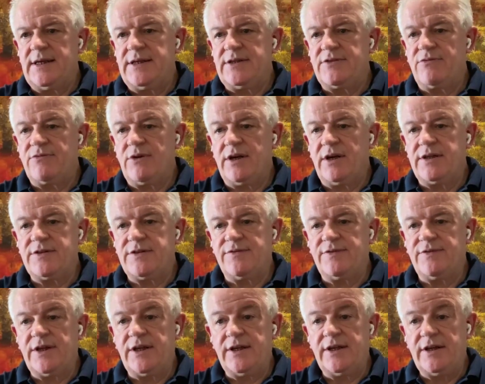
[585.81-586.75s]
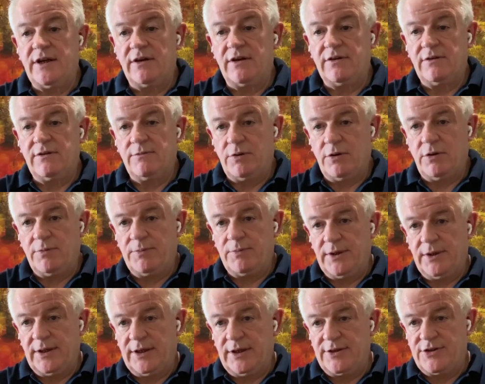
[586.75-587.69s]
is a relatively young
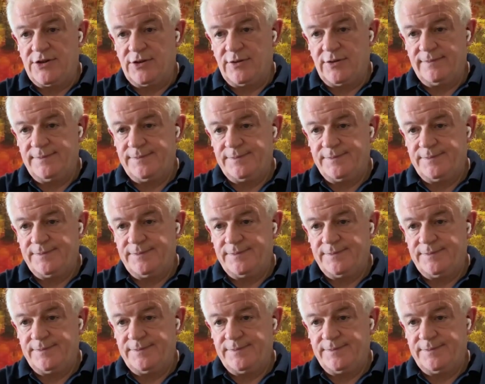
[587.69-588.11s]
population.